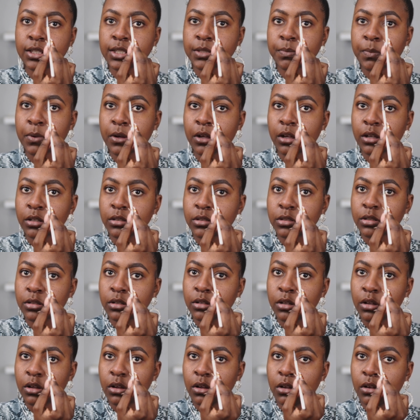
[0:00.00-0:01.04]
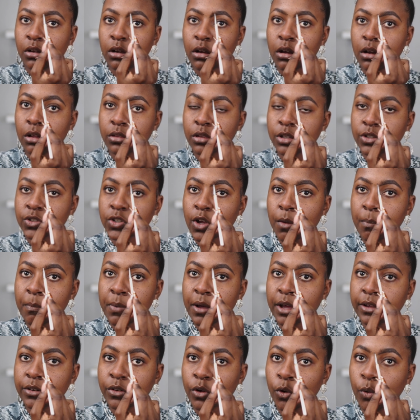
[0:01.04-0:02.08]
this part, the
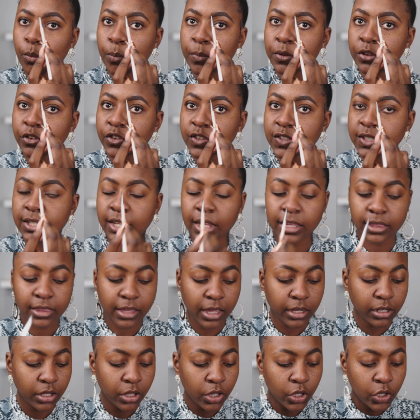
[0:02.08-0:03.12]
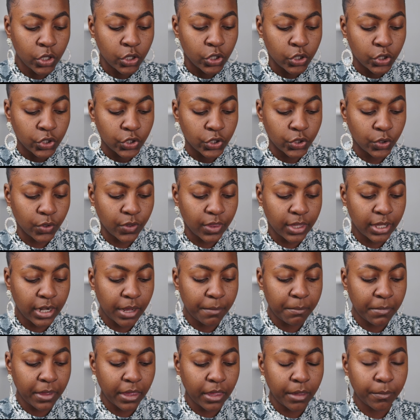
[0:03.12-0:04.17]
top part, open just like that, so that
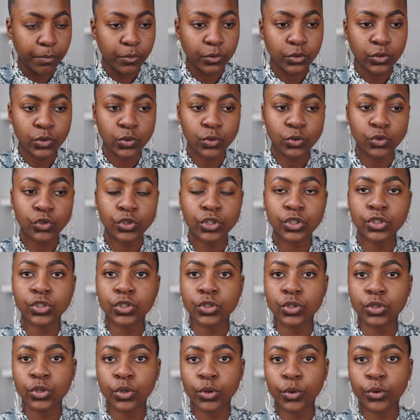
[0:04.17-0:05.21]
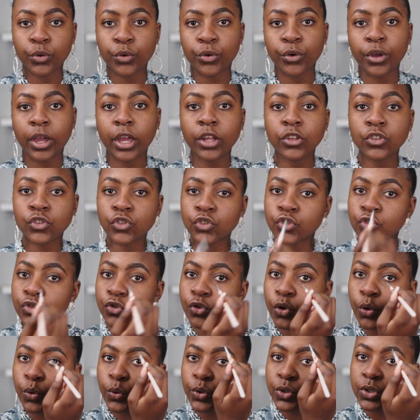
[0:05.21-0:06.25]
I'm able to just, you know, create
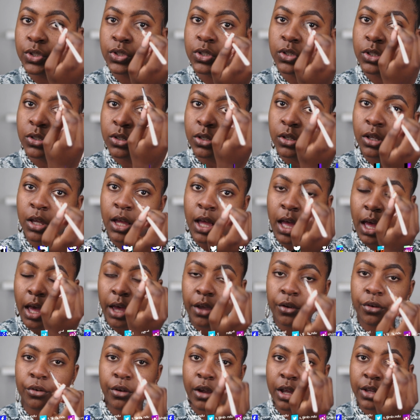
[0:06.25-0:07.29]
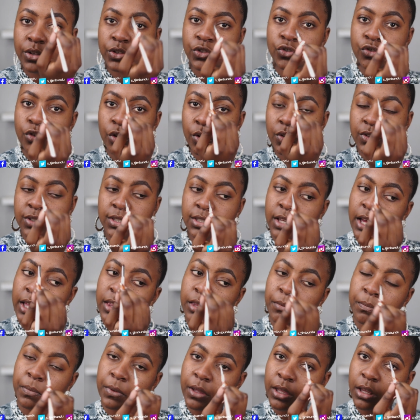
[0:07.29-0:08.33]
strokes. I create strokes
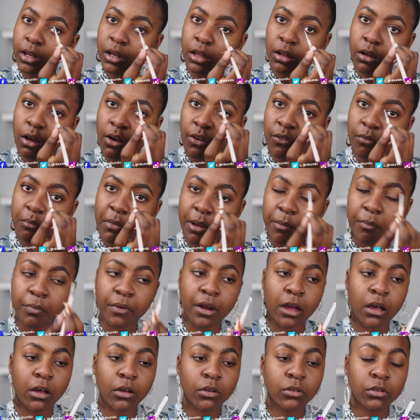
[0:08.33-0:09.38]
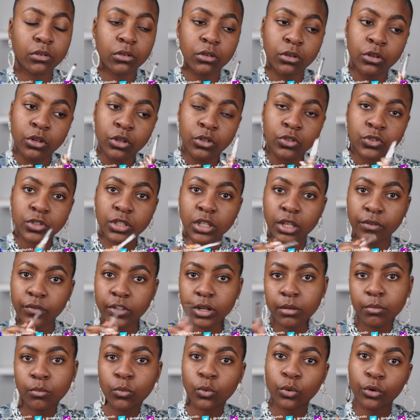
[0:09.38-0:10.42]
at the beginning of my brow to
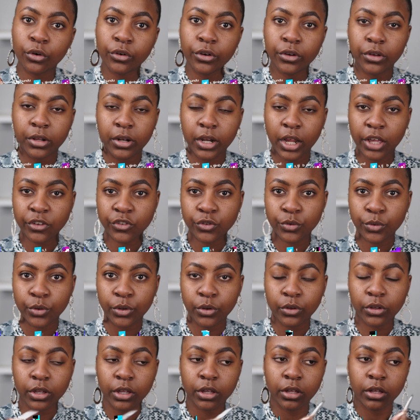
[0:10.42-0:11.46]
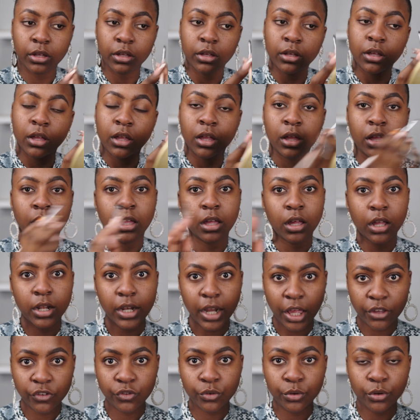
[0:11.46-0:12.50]
give it a more natural
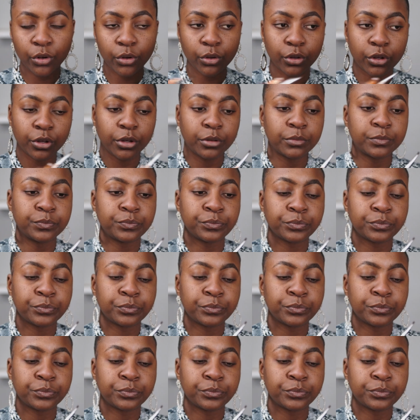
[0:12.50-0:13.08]
look.